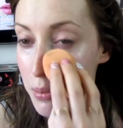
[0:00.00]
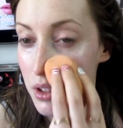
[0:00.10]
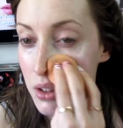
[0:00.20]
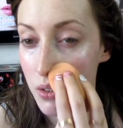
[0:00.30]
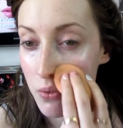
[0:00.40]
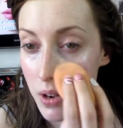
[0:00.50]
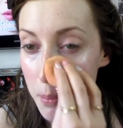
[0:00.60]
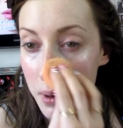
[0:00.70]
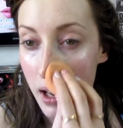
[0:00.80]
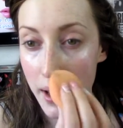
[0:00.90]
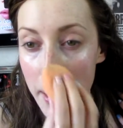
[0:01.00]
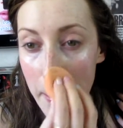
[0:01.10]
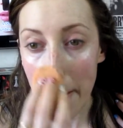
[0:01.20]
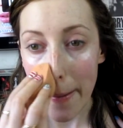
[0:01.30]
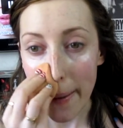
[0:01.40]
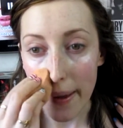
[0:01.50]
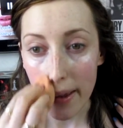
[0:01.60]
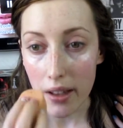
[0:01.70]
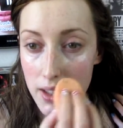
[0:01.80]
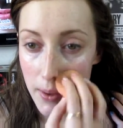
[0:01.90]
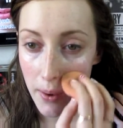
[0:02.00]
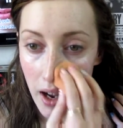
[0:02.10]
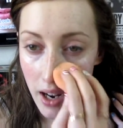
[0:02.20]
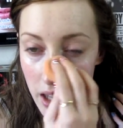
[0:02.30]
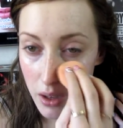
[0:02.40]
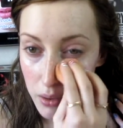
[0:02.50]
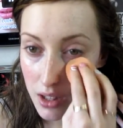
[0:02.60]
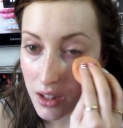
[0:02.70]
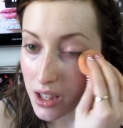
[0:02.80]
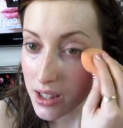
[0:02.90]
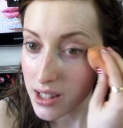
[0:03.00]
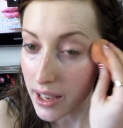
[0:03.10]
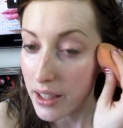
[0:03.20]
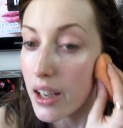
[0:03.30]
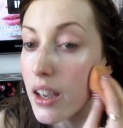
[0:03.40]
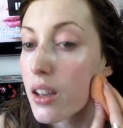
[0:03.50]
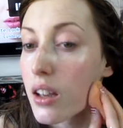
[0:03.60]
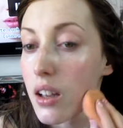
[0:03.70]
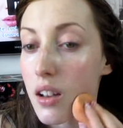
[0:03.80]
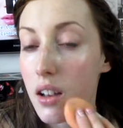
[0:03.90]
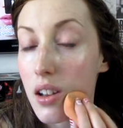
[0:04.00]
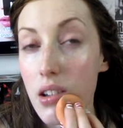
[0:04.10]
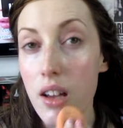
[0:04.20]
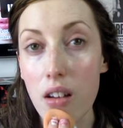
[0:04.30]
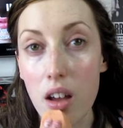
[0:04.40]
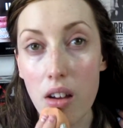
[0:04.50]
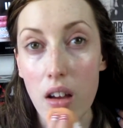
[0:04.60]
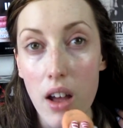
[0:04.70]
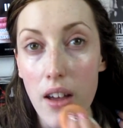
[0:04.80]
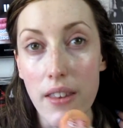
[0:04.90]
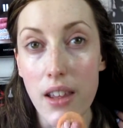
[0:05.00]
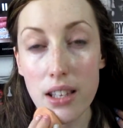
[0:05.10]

able to reapply. So I used this technique and